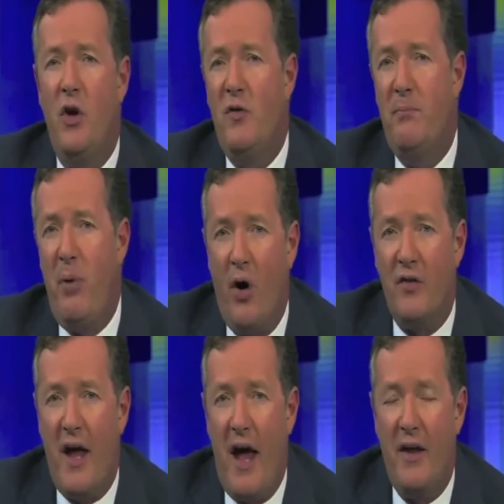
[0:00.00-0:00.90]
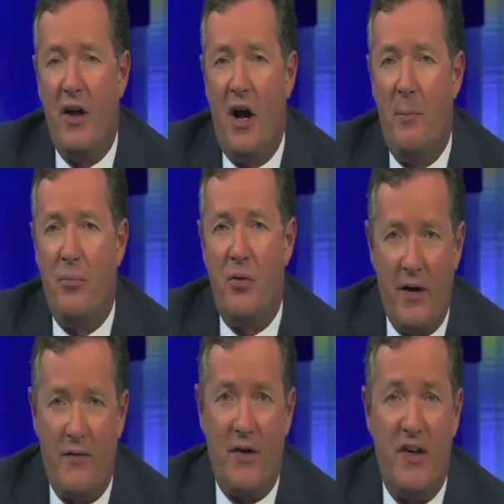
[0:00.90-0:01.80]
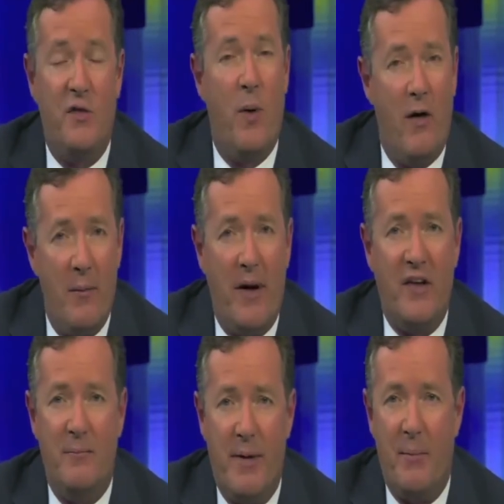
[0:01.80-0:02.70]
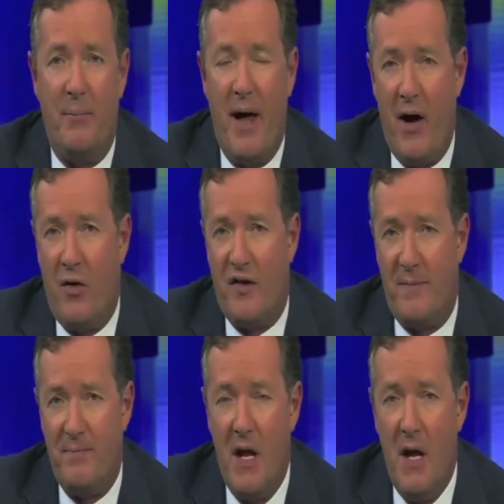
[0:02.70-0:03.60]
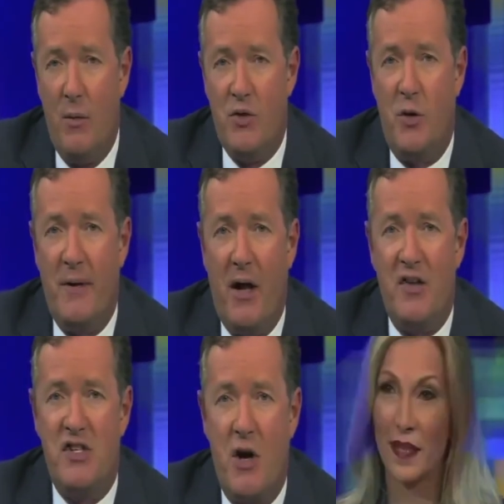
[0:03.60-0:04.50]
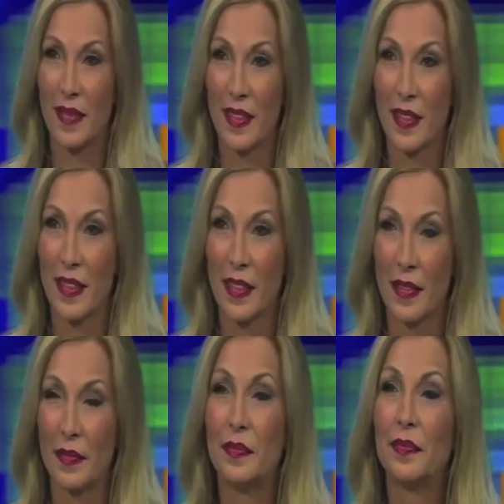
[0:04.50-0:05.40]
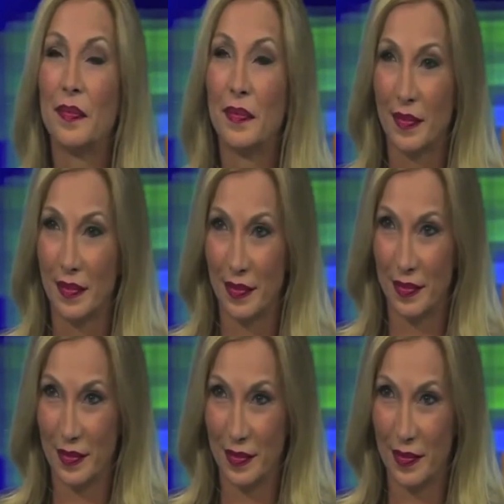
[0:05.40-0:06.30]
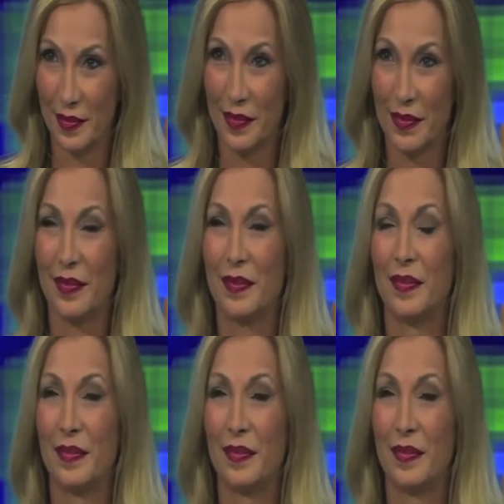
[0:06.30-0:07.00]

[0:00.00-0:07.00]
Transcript: use pot and are proud of it. They swear it makes them better parents. Well, joining me now is Cheryl Shuman, who runs the Beverly Hills Cannabis